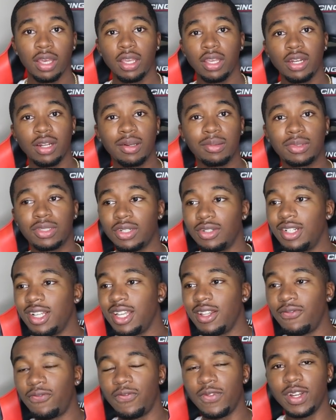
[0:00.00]
You know what I'm saying?
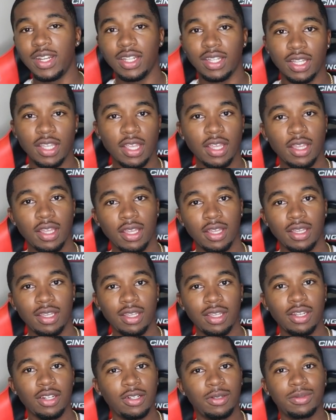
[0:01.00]
Infinitely.
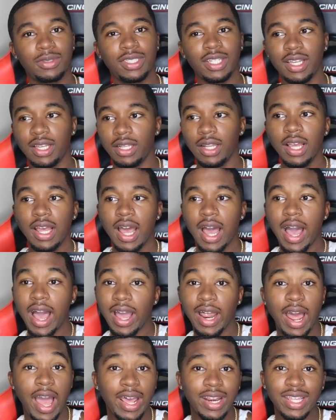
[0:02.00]
You know what I'm saying?
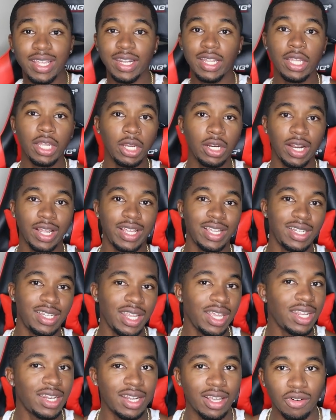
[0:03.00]
I didn't hear that he
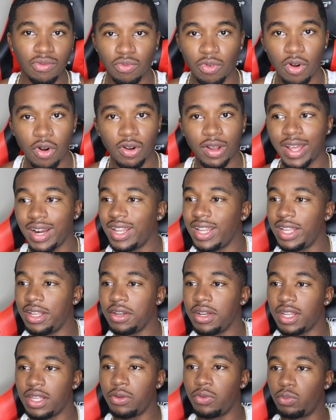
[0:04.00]
did nothing wrong. I didn't
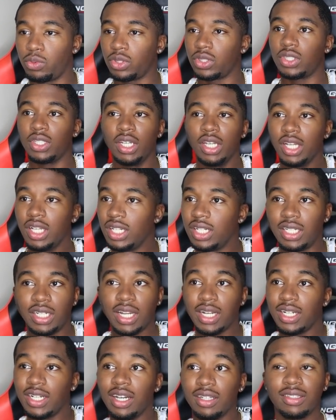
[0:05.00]
hear that he was
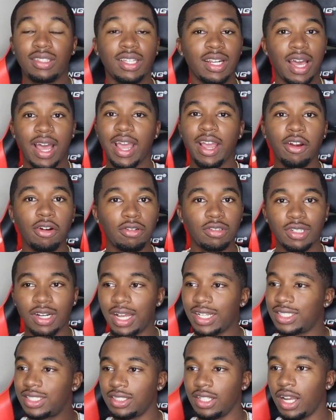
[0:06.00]
nothing. I heard
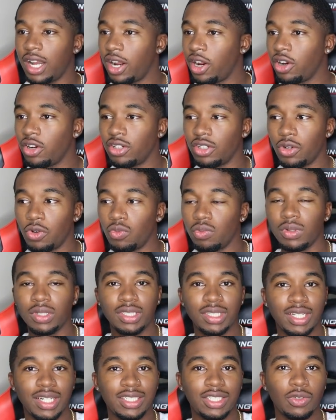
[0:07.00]
I, I heard no
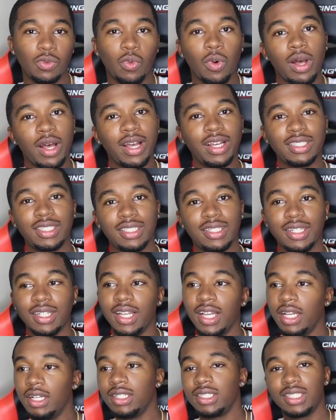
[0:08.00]
reasoning as to why
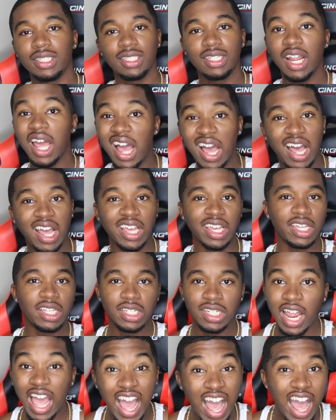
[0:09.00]
she she
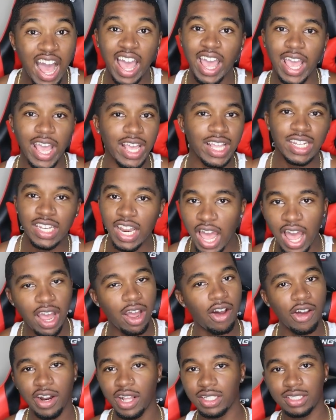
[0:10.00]
died, died, died,
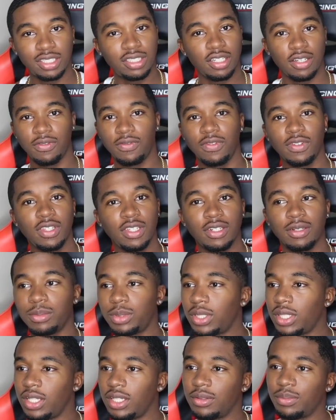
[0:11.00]
all that stuff. You know what I'm
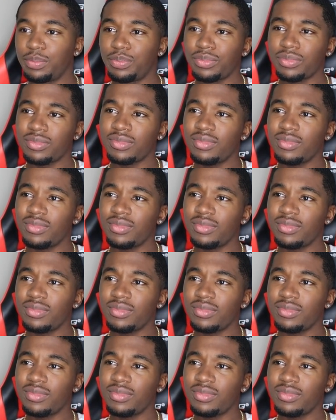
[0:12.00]
saying?